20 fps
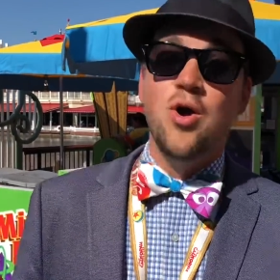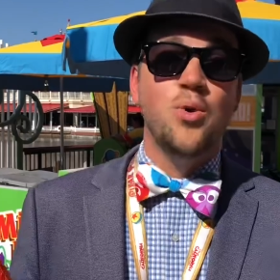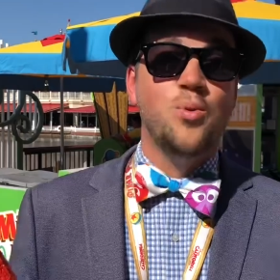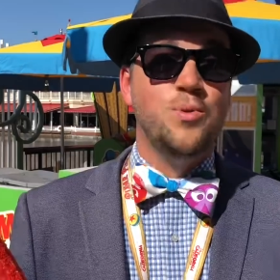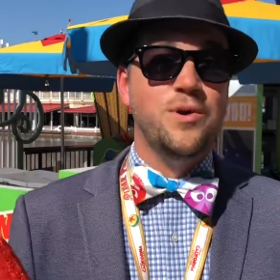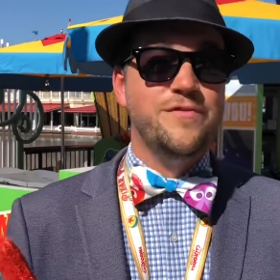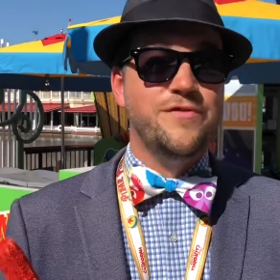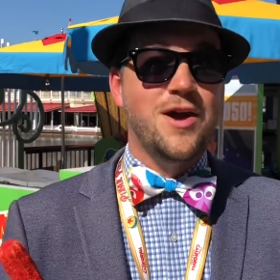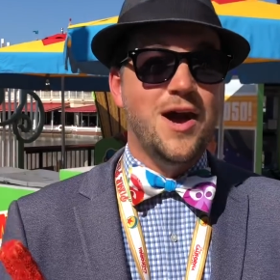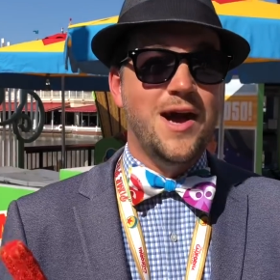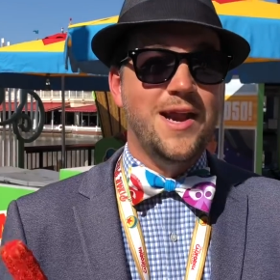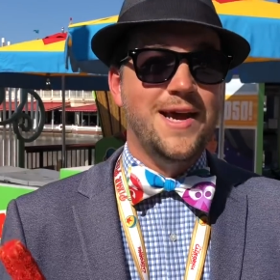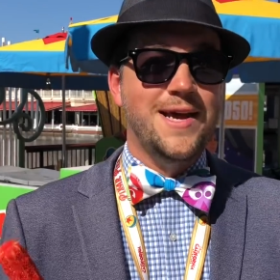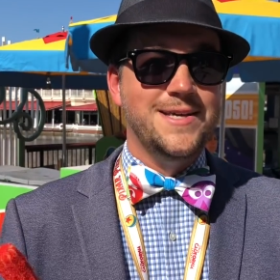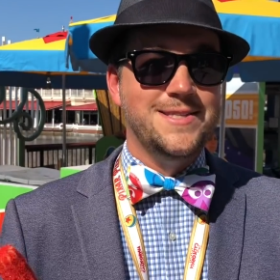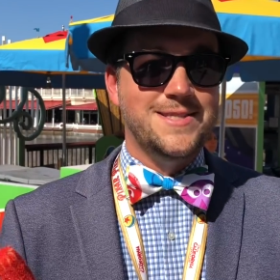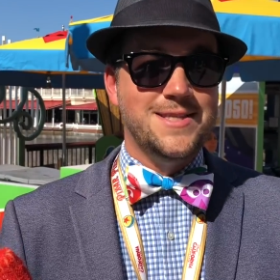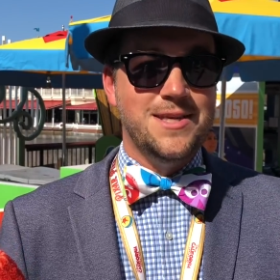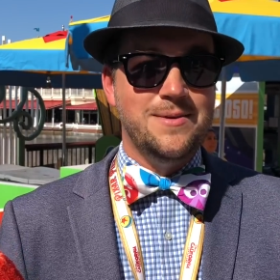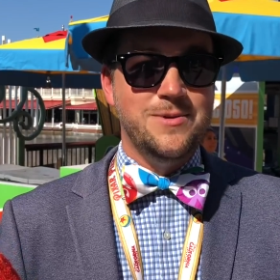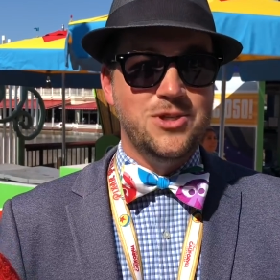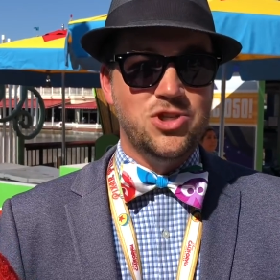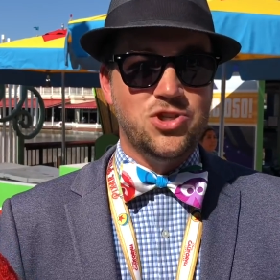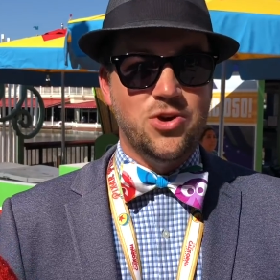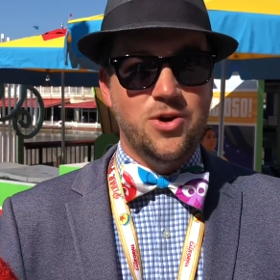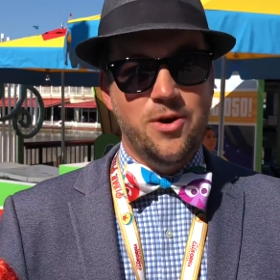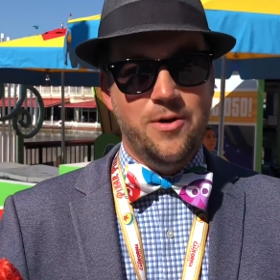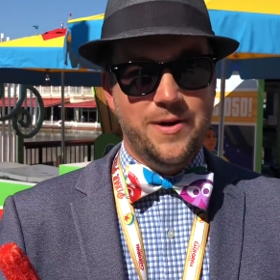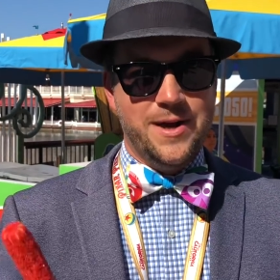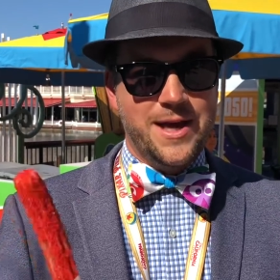And we've got a cinnamon
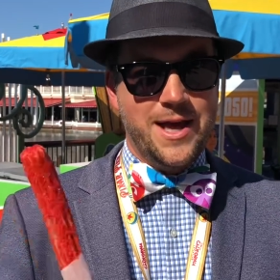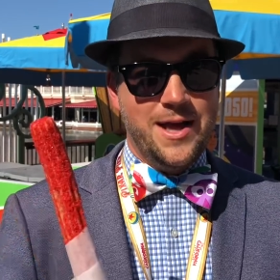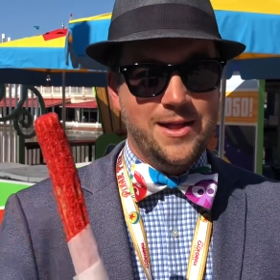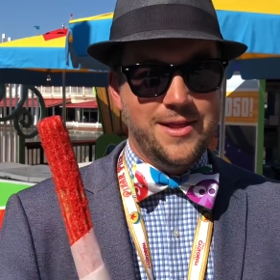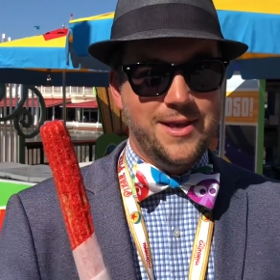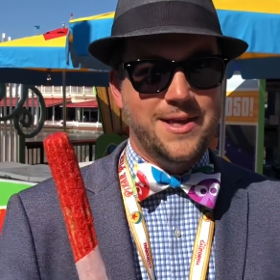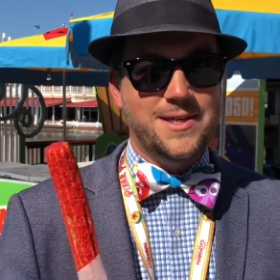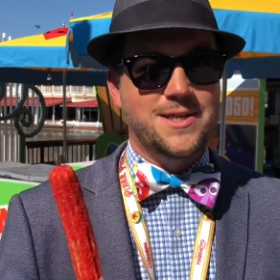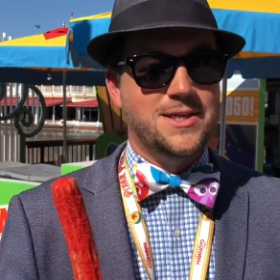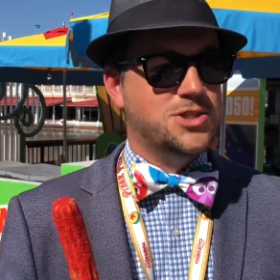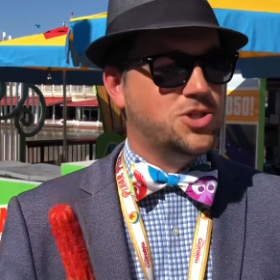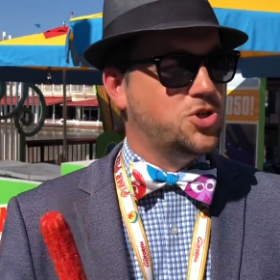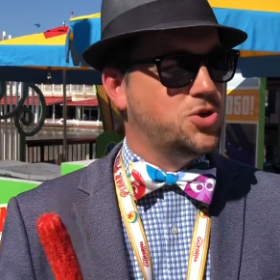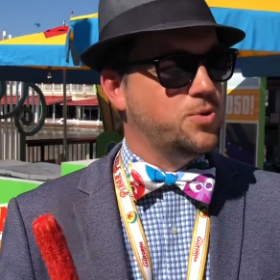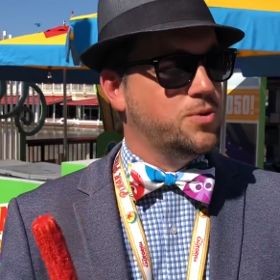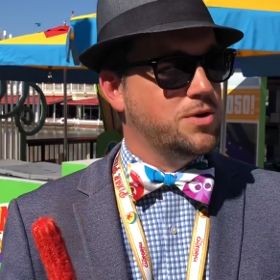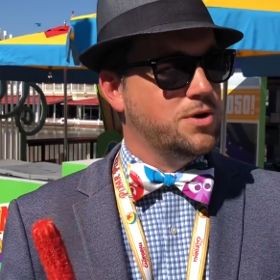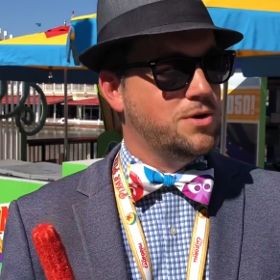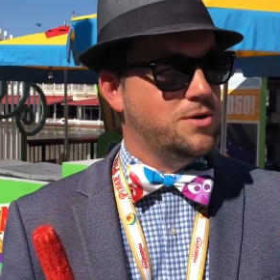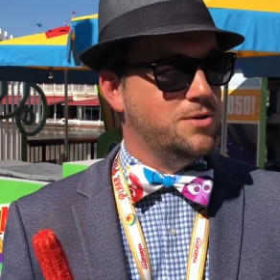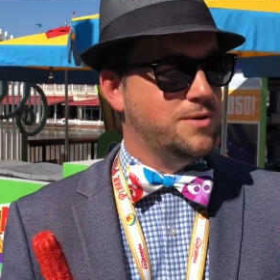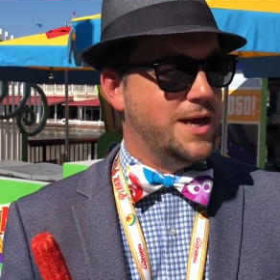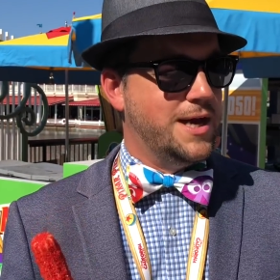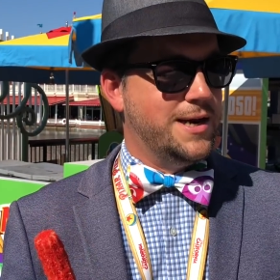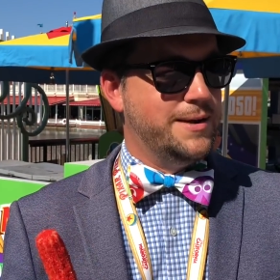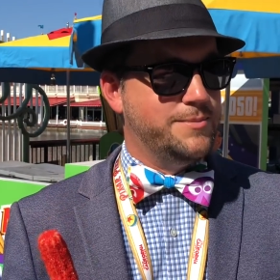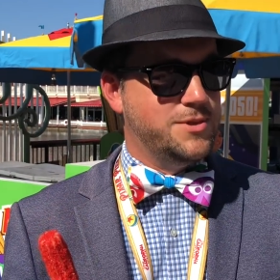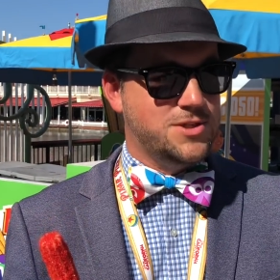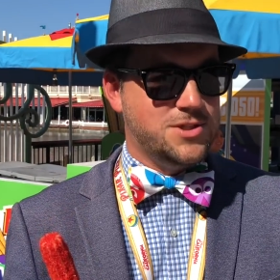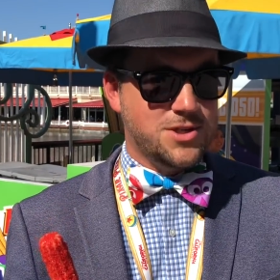churro and a caliente churro,
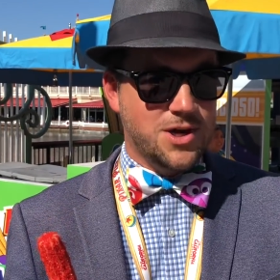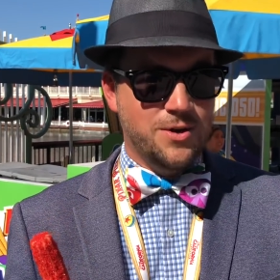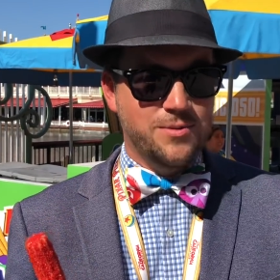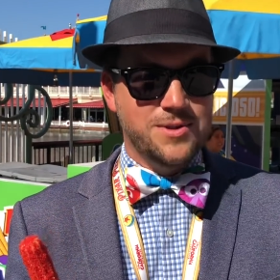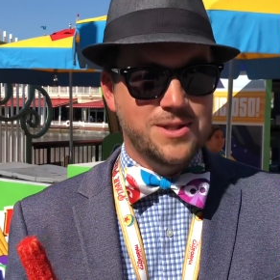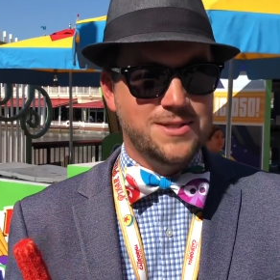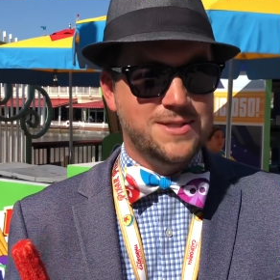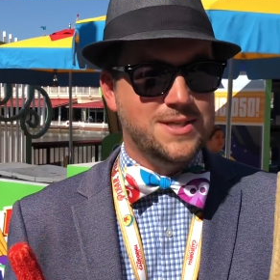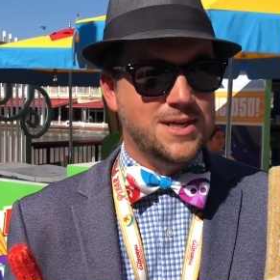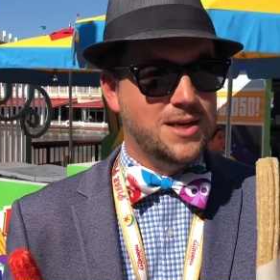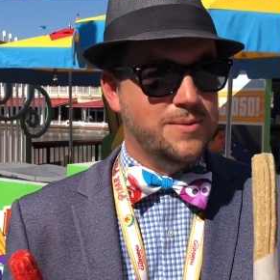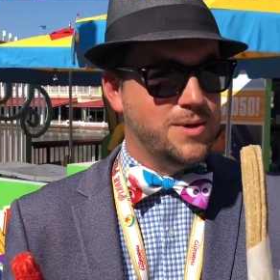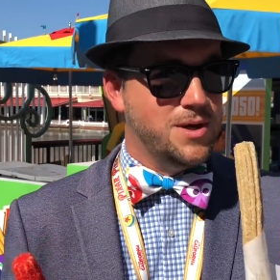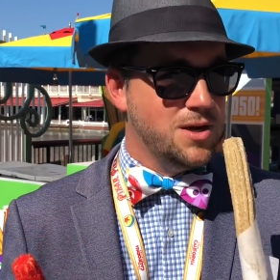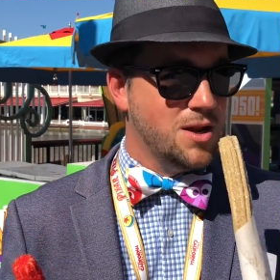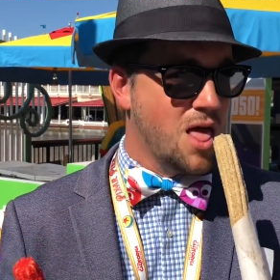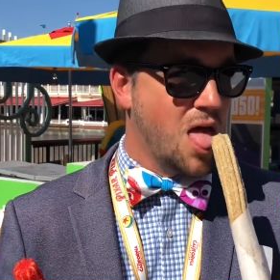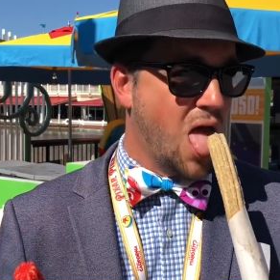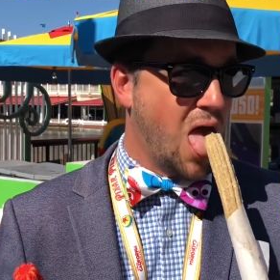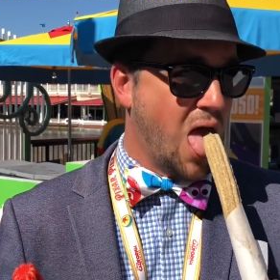and I'm going to start with the cinnamon.